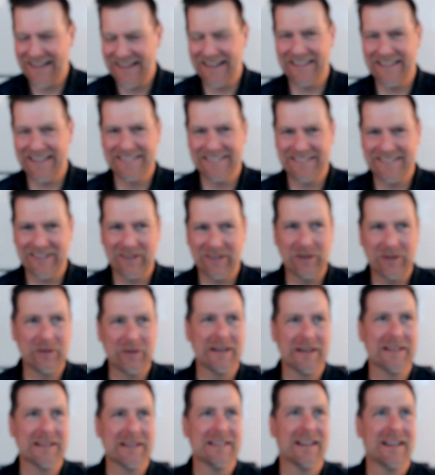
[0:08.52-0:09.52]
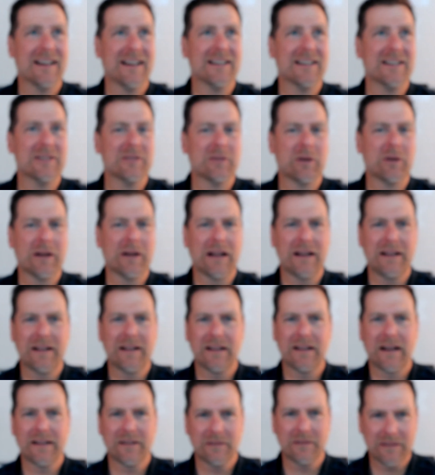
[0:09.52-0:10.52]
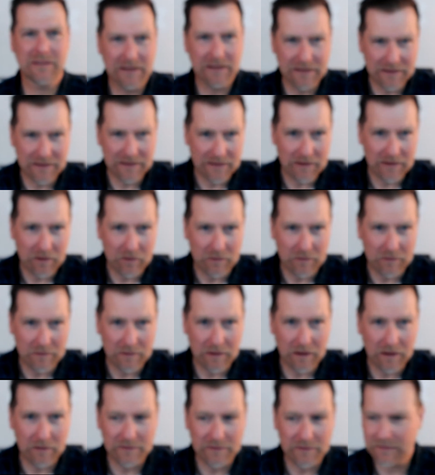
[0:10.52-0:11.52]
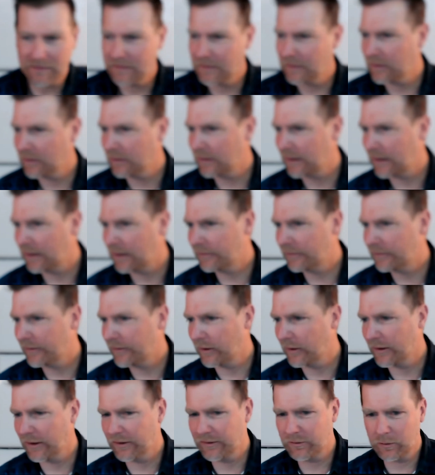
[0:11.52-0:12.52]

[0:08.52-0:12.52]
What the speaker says: And so, well, I'll a little out of focus.